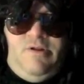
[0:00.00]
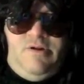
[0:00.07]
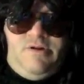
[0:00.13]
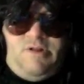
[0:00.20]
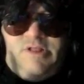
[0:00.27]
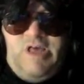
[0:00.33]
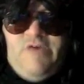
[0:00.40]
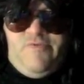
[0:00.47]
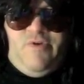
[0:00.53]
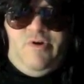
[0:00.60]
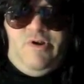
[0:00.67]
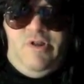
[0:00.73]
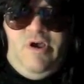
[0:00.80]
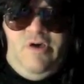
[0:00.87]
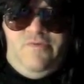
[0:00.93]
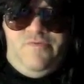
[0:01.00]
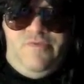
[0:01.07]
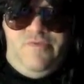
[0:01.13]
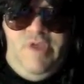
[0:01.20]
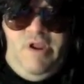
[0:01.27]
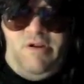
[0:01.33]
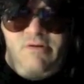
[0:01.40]
clever enough.
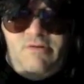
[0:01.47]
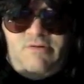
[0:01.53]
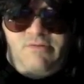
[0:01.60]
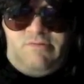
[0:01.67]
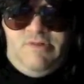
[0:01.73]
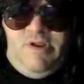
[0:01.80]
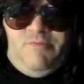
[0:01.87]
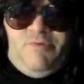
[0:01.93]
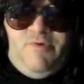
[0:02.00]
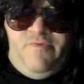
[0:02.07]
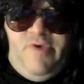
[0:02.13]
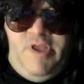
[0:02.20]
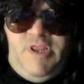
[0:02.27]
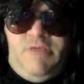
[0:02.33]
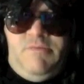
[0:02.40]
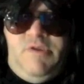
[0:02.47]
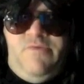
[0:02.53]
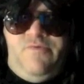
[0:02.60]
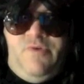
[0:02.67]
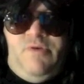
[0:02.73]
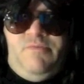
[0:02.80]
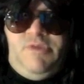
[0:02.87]
They're preventing me
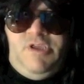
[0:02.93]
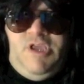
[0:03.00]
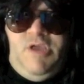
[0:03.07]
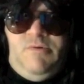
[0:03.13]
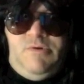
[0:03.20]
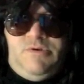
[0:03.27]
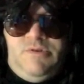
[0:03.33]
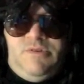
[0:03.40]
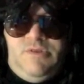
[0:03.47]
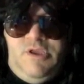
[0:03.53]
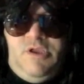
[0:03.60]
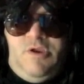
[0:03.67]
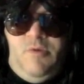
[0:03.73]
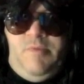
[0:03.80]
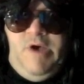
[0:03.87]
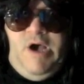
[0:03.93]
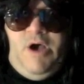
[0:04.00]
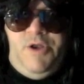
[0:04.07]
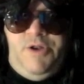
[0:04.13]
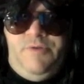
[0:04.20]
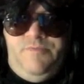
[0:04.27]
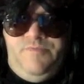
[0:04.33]
from being able to think
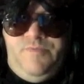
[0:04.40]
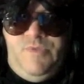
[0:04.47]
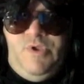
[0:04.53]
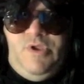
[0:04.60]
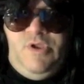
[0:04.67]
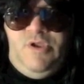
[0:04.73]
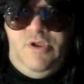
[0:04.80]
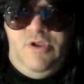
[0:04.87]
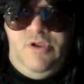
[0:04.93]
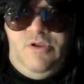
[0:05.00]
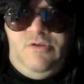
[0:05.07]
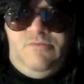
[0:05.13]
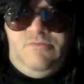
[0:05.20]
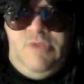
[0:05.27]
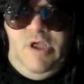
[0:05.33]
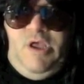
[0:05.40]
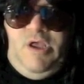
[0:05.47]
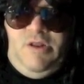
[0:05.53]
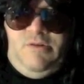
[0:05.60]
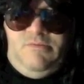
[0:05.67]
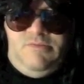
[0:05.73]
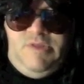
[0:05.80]
about it.
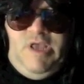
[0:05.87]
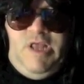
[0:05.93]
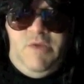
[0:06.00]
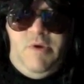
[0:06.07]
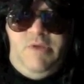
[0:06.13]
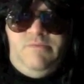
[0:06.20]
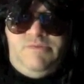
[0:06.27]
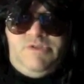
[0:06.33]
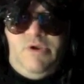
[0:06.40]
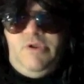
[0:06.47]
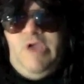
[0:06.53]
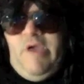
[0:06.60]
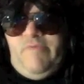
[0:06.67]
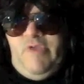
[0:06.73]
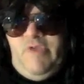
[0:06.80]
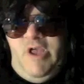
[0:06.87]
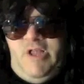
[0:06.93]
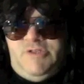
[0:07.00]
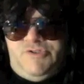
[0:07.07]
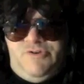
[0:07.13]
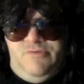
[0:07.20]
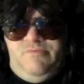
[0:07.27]
And anyway, so you have the
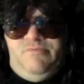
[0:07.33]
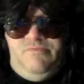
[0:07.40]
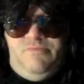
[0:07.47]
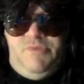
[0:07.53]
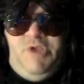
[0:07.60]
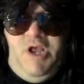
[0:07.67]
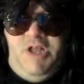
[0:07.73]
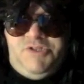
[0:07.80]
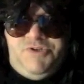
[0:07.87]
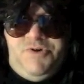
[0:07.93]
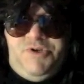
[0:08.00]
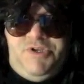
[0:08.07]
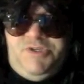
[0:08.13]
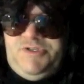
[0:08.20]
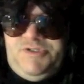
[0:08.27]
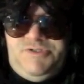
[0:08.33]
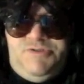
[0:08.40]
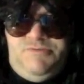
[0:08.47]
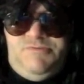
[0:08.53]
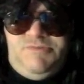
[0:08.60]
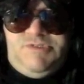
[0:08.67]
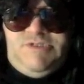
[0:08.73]
answer. The answer is
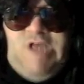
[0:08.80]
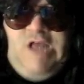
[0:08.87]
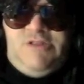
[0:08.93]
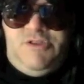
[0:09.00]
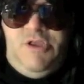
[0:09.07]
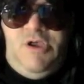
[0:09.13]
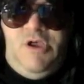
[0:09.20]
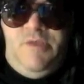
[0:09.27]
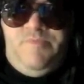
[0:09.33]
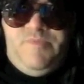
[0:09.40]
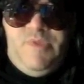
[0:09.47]
it's not the